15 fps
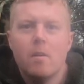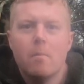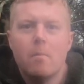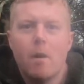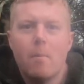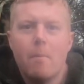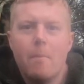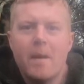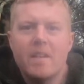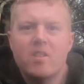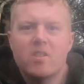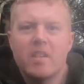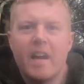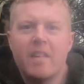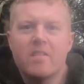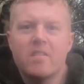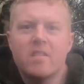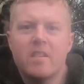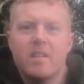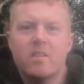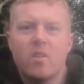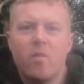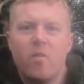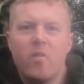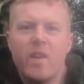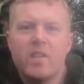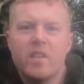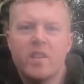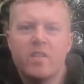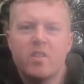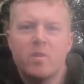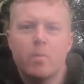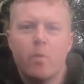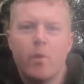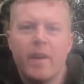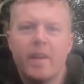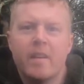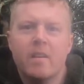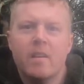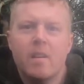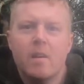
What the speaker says: my best chance is to fish it in spring